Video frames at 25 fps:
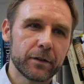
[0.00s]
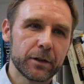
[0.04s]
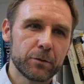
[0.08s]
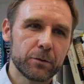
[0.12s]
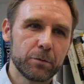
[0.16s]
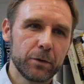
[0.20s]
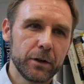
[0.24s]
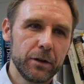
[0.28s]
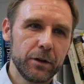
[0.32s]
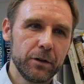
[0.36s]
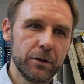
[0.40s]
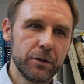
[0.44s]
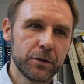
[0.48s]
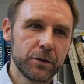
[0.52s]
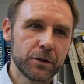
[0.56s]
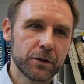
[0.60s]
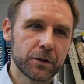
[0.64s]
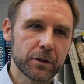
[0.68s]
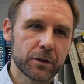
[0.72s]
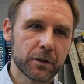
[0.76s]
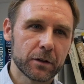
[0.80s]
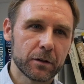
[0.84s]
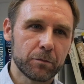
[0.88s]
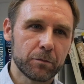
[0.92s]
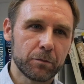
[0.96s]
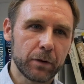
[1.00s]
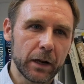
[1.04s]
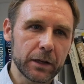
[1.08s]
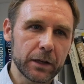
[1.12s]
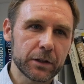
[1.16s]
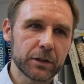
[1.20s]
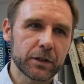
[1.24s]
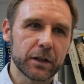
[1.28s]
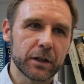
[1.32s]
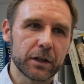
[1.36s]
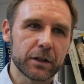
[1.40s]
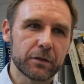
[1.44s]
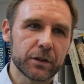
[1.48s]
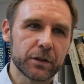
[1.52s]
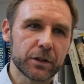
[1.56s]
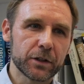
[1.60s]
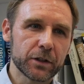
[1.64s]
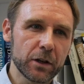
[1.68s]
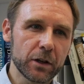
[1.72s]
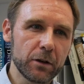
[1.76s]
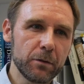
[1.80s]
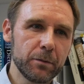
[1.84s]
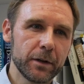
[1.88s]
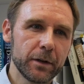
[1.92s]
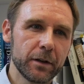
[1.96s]
is we use plastics for
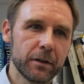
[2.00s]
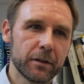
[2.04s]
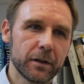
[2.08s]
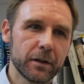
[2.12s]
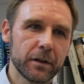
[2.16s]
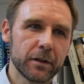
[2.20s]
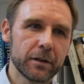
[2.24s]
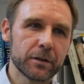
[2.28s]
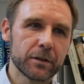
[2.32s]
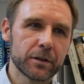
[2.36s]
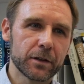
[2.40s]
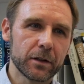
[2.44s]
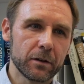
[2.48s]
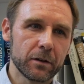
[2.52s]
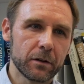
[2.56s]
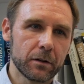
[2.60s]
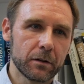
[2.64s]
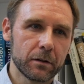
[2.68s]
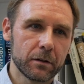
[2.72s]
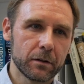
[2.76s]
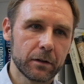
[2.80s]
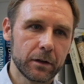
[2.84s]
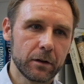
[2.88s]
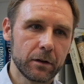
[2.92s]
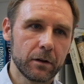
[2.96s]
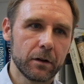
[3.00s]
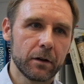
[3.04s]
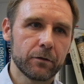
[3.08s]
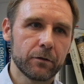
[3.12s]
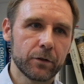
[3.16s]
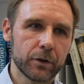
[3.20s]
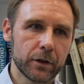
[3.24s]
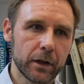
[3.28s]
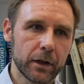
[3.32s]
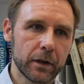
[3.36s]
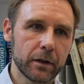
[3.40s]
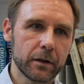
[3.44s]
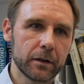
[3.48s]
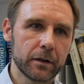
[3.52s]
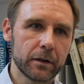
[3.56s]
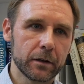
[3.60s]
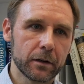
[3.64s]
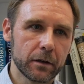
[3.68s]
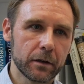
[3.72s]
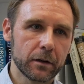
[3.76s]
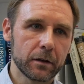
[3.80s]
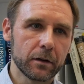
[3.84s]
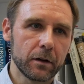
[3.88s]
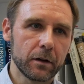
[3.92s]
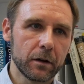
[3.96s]
so many things in our everyday
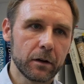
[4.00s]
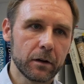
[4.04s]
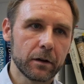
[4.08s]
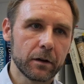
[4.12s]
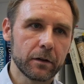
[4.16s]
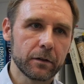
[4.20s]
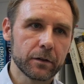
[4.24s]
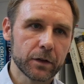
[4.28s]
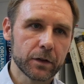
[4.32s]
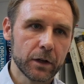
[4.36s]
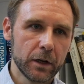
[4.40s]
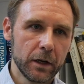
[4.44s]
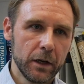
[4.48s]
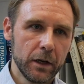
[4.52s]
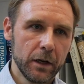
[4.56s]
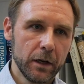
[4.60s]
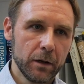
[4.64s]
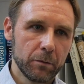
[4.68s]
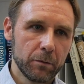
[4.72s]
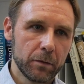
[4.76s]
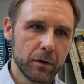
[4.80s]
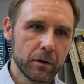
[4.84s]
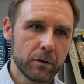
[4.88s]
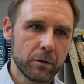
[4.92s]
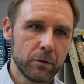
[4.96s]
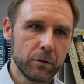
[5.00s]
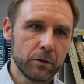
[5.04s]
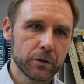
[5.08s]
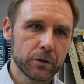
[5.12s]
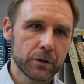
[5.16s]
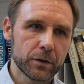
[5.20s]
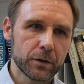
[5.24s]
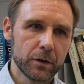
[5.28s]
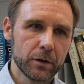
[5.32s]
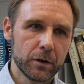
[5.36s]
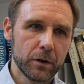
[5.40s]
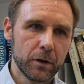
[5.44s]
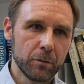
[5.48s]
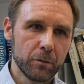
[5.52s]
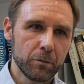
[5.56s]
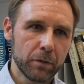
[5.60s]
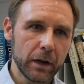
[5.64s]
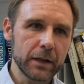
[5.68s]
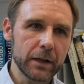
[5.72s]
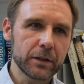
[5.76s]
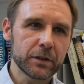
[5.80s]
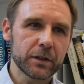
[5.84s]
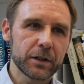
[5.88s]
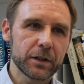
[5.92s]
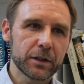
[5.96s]
lives, but of course
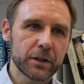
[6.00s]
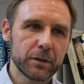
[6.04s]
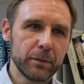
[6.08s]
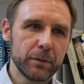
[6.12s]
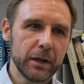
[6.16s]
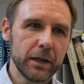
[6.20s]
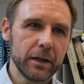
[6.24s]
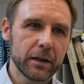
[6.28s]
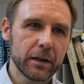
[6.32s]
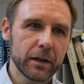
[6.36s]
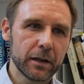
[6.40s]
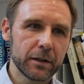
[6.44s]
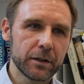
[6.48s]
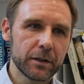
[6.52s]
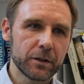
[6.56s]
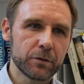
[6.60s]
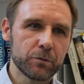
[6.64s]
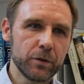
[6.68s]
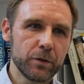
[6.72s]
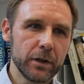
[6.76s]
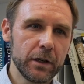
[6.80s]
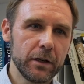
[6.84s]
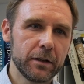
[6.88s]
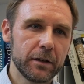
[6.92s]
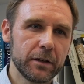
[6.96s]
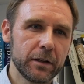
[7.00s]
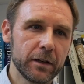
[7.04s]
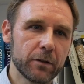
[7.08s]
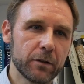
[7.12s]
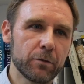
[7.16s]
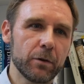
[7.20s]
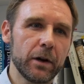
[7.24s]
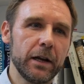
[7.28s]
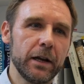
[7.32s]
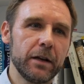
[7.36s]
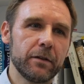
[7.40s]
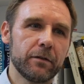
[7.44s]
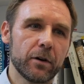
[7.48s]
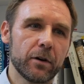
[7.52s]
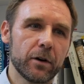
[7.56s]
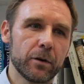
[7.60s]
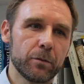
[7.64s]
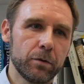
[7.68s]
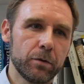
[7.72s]
plastics in many cases really degrade very